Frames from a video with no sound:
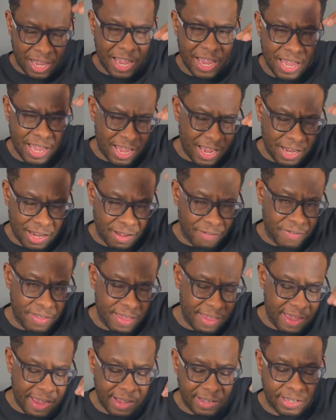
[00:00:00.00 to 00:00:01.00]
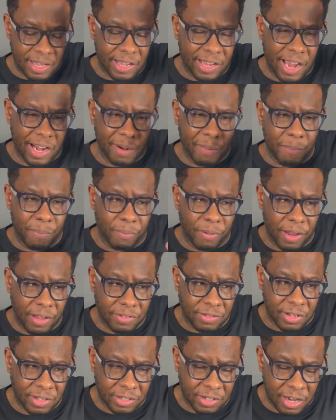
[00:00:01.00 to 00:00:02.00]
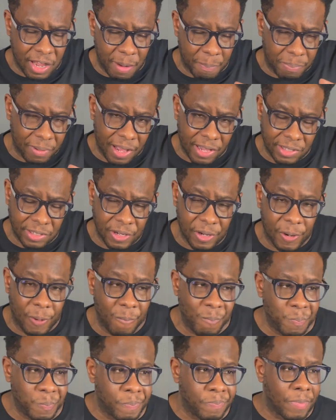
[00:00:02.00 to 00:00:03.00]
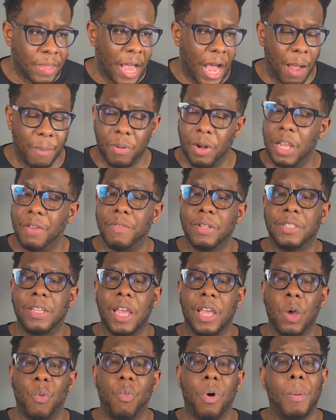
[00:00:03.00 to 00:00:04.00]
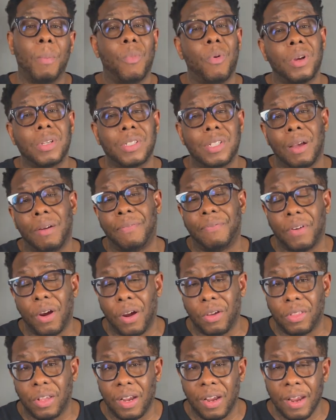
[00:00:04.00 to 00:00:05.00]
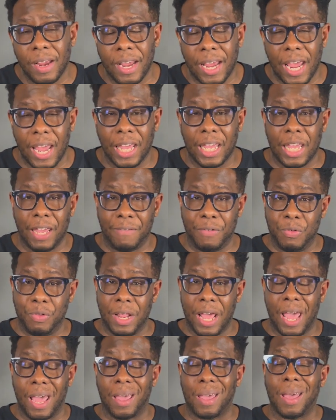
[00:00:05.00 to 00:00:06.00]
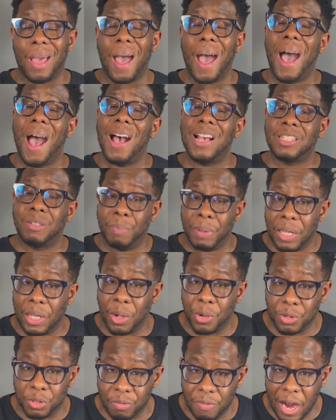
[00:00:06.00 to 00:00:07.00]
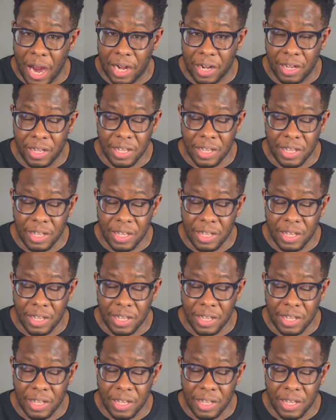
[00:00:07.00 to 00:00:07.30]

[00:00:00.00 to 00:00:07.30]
hit of heat that kind of brings it to that plateau, I'm going to even take it one more step further and give you that cosmic Ghost Rider.